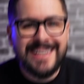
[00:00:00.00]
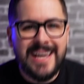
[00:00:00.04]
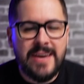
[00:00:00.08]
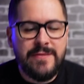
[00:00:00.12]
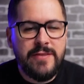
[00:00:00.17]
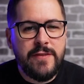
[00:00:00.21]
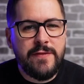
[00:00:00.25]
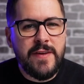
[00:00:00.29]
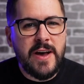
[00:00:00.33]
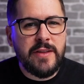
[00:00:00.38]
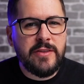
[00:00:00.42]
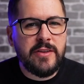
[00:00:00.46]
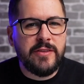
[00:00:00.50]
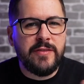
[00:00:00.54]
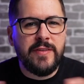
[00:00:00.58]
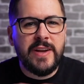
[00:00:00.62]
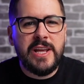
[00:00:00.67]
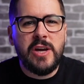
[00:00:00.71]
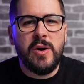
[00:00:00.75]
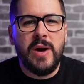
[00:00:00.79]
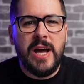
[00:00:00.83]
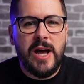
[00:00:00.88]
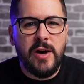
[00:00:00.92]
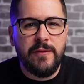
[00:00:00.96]
If you found this
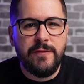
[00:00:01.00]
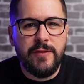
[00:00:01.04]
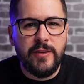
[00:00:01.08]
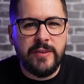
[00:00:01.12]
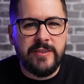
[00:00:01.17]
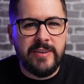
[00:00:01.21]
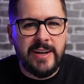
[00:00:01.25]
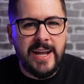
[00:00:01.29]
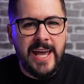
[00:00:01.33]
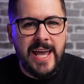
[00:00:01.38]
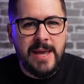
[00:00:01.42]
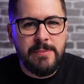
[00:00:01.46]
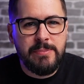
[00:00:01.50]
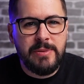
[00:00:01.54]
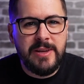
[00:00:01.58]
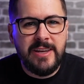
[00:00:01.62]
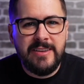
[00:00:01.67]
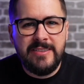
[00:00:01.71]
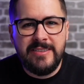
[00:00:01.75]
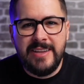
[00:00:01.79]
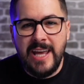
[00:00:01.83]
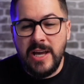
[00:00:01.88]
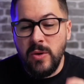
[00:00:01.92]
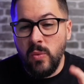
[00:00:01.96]
video helpful today,
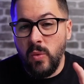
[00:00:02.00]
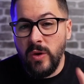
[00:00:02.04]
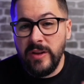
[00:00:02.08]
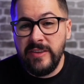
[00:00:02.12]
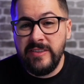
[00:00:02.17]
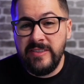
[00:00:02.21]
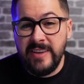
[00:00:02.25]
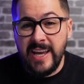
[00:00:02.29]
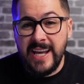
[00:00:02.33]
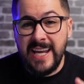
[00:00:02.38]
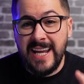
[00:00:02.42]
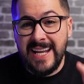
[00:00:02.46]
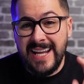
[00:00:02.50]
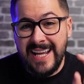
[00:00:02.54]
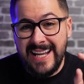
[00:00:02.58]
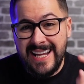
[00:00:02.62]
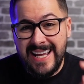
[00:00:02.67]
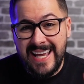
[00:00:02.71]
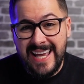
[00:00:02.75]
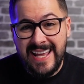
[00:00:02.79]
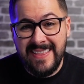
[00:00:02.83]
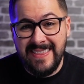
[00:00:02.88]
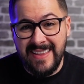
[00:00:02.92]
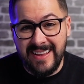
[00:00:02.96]
please take 1 second and
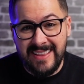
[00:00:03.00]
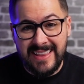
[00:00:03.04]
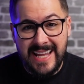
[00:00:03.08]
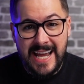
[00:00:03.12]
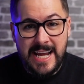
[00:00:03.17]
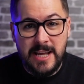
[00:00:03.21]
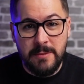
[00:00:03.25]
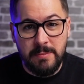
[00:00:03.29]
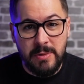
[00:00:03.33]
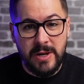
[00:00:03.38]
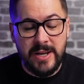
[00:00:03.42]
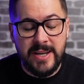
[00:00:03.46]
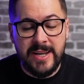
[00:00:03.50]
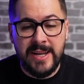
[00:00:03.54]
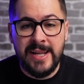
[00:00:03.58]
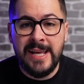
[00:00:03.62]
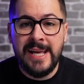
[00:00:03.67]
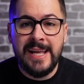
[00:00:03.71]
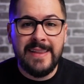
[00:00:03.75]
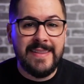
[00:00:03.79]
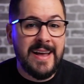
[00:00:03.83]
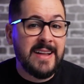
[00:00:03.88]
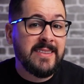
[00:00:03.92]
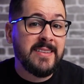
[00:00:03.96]
hit the like button.
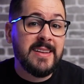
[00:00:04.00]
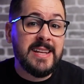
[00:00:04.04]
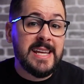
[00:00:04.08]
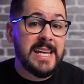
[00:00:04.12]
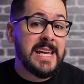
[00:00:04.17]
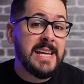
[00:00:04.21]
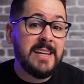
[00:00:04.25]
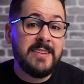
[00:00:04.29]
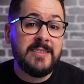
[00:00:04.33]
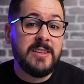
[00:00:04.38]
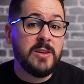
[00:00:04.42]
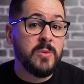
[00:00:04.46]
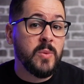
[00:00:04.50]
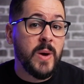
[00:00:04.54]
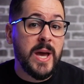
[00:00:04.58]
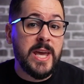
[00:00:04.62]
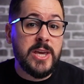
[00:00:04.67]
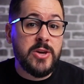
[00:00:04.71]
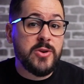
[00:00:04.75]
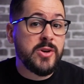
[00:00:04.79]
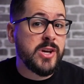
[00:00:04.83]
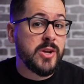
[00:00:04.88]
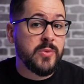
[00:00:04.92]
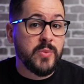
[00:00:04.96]
That's an easy way
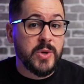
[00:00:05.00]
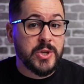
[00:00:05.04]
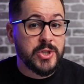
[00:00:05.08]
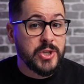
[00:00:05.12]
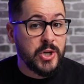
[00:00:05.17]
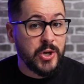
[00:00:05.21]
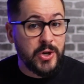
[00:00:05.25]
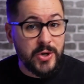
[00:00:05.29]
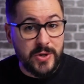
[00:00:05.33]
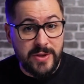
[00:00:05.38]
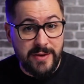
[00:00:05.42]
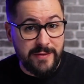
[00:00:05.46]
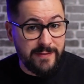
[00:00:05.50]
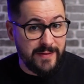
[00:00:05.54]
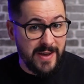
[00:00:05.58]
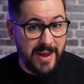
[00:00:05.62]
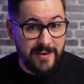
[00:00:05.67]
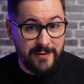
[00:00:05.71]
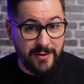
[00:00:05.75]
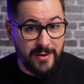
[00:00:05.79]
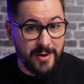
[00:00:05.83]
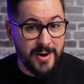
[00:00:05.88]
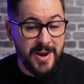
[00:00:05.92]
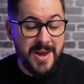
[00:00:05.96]
you can return the
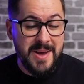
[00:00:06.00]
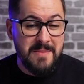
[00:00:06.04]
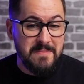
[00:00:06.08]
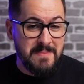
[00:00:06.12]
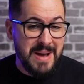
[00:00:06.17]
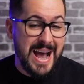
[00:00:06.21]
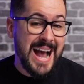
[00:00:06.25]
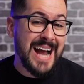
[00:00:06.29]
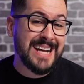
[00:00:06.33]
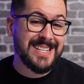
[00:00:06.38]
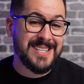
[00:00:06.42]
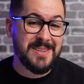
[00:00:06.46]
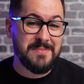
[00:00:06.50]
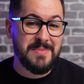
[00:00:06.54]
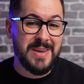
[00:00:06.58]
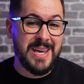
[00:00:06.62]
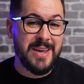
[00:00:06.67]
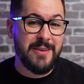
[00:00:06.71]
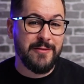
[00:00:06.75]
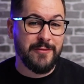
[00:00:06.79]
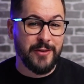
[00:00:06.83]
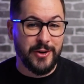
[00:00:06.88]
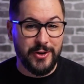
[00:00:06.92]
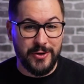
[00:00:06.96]
favor back to
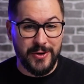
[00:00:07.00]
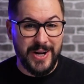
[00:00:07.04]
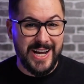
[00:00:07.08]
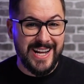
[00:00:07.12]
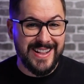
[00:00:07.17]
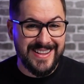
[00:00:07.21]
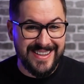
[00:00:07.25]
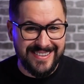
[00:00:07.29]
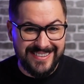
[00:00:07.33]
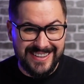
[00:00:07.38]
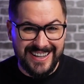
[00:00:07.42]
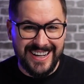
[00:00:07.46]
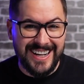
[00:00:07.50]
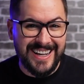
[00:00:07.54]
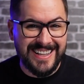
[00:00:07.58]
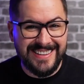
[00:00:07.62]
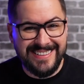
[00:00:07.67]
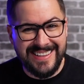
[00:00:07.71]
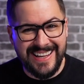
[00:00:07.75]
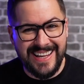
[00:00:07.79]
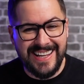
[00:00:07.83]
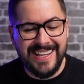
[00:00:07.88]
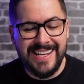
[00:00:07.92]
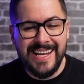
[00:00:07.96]
me for creating this
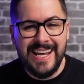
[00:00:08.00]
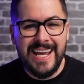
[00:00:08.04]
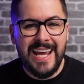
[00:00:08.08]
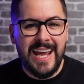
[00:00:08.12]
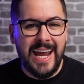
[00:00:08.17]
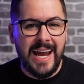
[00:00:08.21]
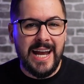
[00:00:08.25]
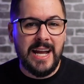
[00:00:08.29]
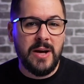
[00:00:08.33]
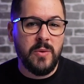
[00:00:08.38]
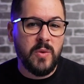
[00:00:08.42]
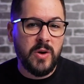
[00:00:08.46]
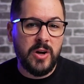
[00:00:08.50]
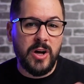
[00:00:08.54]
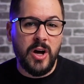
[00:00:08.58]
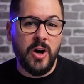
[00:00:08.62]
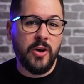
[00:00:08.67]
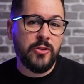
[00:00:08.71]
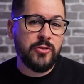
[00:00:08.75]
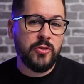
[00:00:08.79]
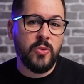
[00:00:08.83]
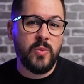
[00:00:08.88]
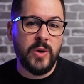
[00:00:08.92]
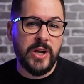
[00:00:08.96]
content. And I
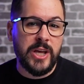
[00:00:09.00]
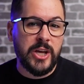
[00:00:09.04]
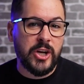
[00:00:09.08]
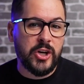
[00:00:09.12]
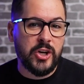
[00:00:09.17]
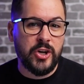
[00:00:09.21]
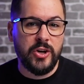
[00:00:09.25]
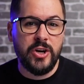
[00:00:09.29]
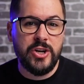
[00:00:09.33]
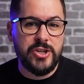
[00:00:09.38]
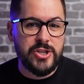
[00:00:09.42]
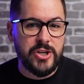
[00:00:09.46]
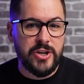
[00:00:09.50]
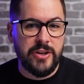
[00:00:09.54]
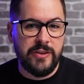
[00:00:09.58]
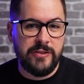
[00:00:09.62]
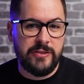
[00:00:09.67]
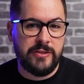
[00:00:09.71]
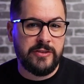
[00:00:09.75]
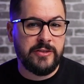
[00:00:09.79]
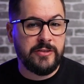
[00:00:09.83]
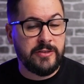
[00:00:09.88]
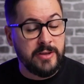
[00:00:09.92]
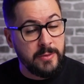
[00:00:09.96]
also want to encourage you to
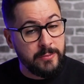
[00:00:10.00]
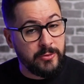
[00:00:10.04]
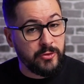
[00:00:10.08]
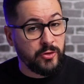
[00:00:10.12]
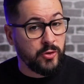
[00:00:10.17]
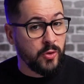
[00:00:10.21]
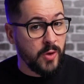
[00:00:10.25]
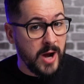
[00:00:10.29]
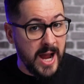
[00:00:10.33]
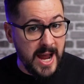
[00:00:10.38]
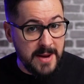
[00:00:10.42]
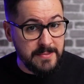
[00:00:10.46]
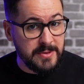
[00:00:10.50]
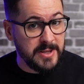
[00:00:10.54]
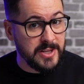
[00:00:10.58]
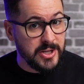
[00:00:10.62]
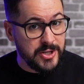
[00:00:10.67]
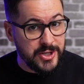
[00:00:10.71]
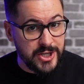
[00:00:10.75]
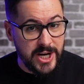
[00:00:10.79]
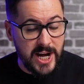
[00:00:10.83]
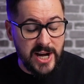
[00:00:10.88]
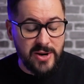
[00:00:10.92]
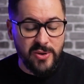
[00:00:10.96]
subscribe to the
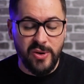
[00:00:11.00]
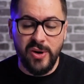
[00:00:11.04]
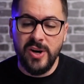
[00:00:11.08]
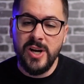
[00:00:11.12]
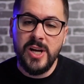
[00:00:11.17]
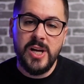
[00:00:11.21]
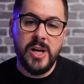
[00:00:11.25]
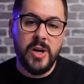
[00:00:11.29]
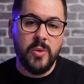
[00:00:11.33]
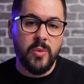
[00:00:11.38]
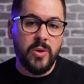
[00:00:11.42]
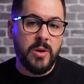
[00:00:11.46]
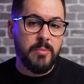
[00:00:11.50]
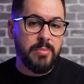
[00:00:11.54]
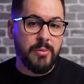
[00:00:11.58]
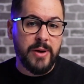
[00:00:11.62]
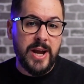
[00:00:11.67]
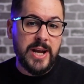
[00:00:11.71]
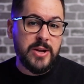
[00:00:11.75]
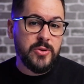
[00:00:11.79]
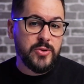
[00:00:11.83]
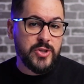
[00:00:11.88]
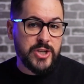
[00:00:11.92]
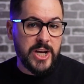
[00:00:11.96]
channel. We're a
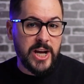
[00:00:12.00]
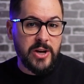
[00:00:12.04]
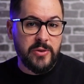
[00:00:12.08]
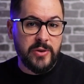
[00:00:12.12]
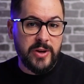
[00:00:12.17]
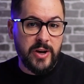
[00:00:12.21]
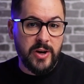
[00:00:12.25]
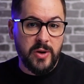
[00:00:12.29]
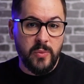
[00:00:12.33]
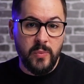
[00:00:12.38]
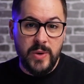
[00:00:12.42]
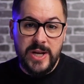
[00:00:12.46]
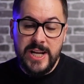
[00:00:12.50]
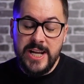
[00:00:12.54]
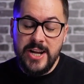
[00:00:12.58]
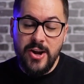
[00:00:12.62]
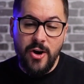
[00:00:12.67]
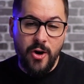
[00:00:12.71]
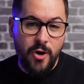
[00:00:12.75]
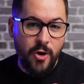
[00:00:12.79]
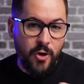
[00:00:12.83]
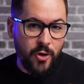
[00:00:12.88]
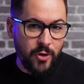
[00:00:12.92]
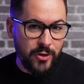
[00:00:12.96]
brand new channel here, and we need
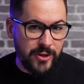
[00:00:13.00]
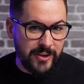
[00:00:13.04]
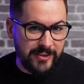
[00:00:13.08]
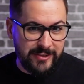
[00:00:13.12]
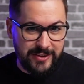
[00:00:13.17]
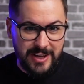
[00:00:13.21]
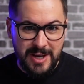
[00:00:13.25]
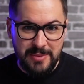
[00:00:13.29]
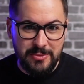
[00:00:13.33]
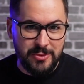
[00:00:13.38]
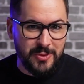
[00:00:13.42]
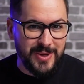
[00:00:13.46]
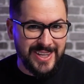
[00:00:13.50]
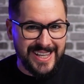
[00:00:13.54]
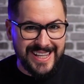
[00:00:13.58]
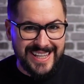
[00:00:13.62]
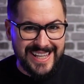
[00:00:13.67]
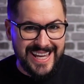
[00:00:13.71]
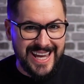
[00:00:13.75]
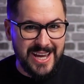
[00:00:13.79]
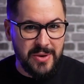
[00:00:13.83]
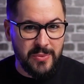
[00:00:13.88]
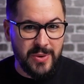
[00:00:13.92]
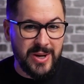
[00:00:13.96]
all the subs we can
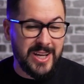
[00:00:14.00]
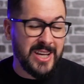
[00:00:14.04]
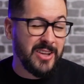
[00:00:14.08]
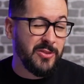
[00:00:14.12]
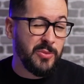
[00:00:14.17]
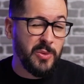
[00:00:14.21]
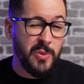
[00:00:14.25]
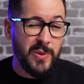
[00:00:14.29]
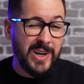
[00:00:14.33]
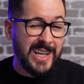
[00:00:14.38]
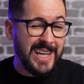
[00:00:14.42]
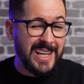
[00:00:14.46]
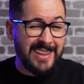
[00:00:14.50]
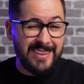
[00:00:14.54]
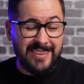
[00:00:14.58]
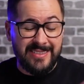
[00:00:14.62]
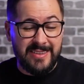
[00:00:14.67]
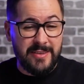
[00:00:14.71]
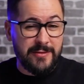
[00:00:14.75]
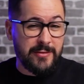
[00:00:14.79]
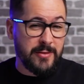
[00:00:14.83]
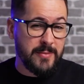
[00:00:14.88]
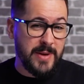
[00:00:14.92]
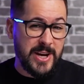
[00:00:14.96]
get because we want to get this
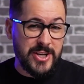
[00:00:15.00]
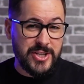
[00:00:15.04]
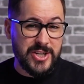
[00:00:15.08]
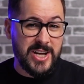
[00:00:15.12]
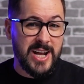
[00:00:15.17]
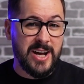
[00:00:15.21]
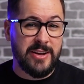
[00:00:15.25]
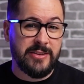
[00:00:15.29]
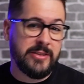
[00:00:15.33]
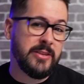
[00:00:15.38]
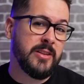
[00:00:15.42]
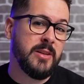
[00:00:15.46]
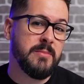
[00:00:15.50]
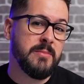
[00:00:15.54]
information out to